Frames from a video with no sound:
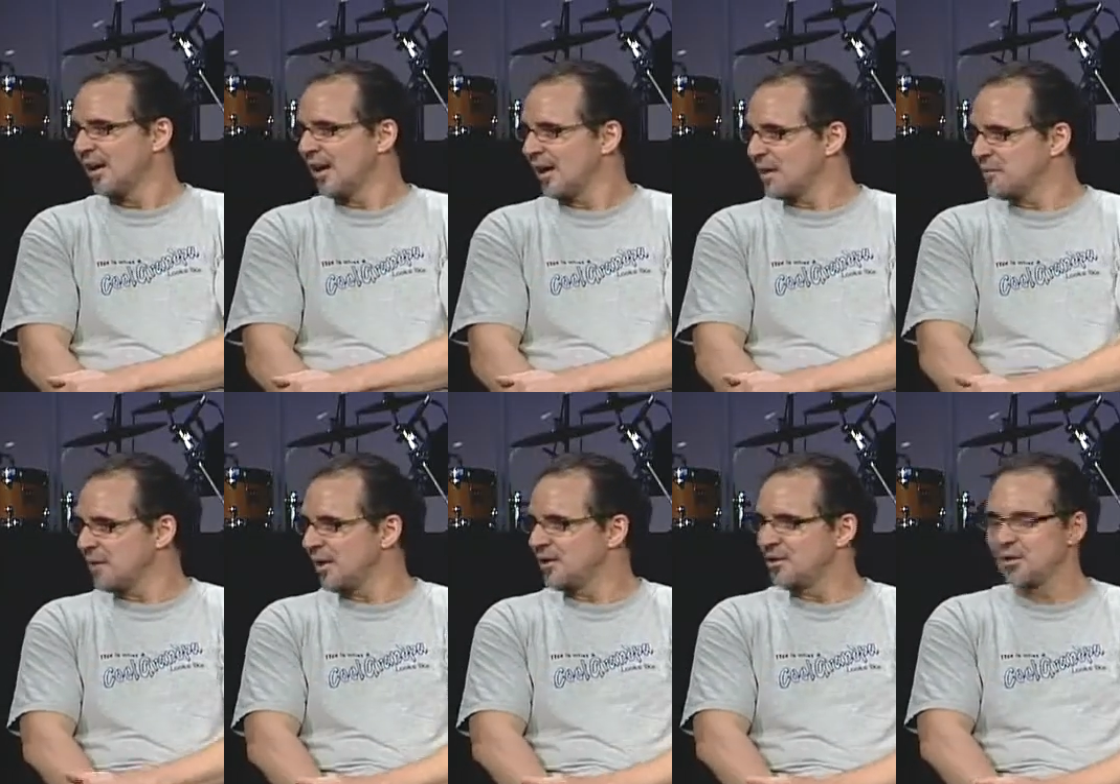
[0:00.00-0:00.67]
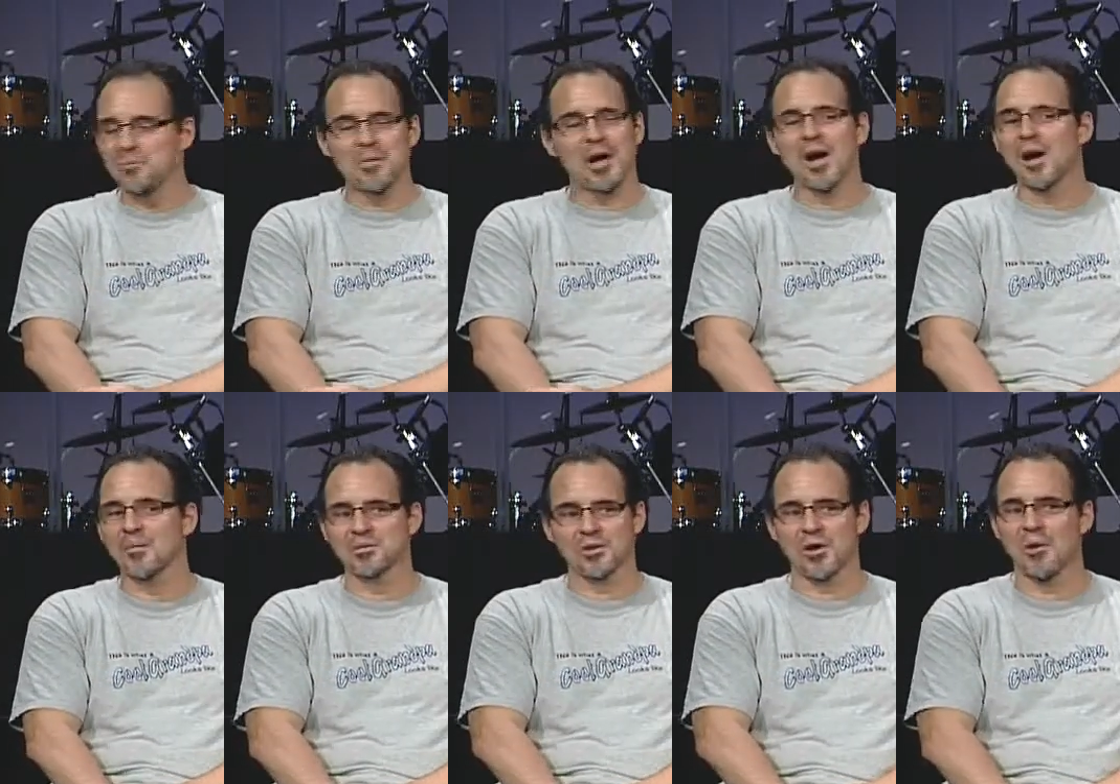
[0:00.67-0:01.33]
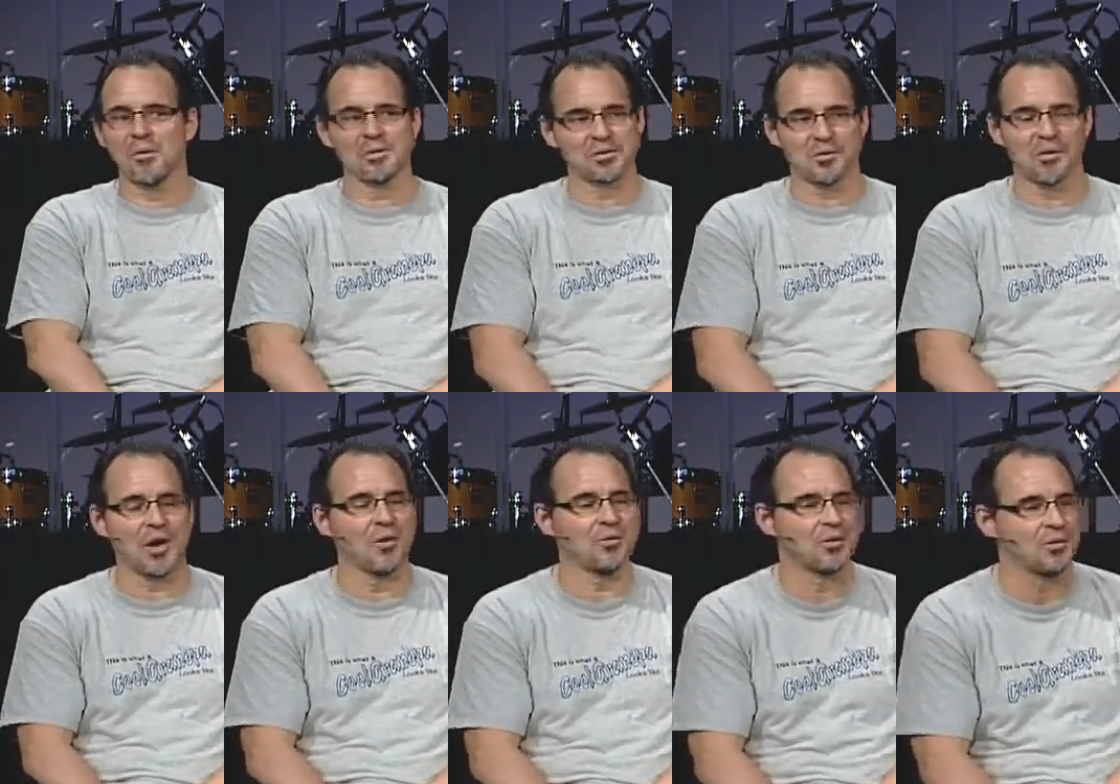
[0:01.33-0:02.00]
I am in you. My arms are always
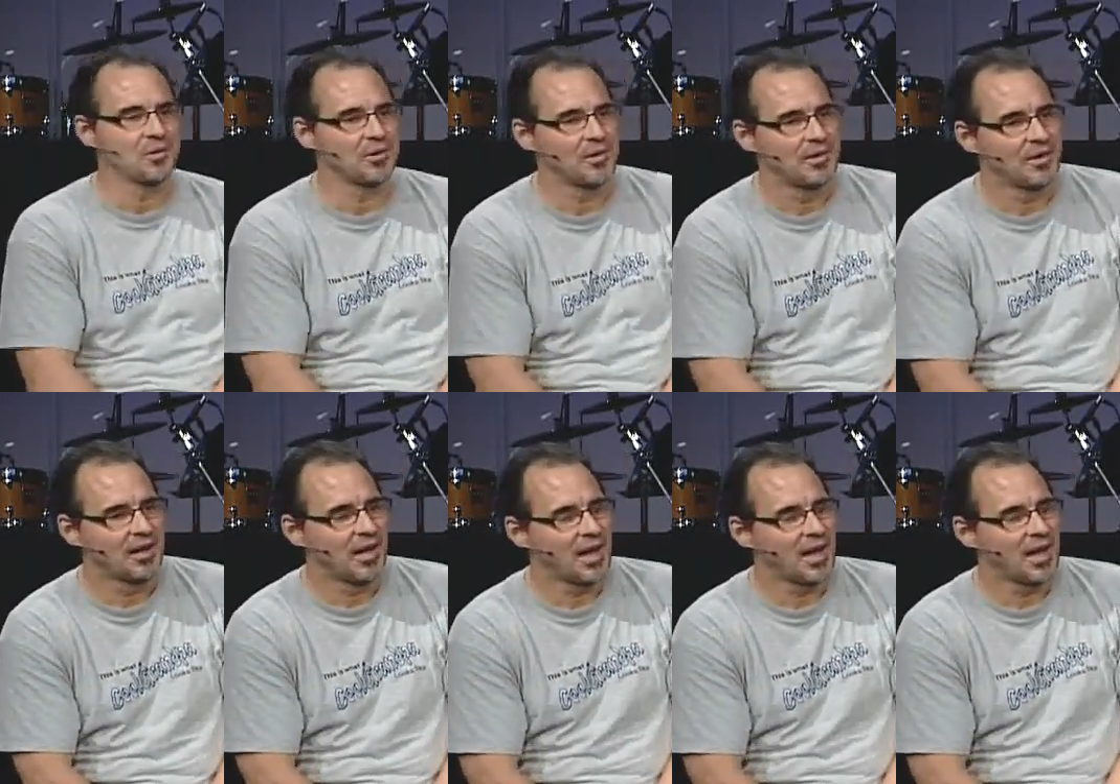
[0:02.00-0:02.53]
around you.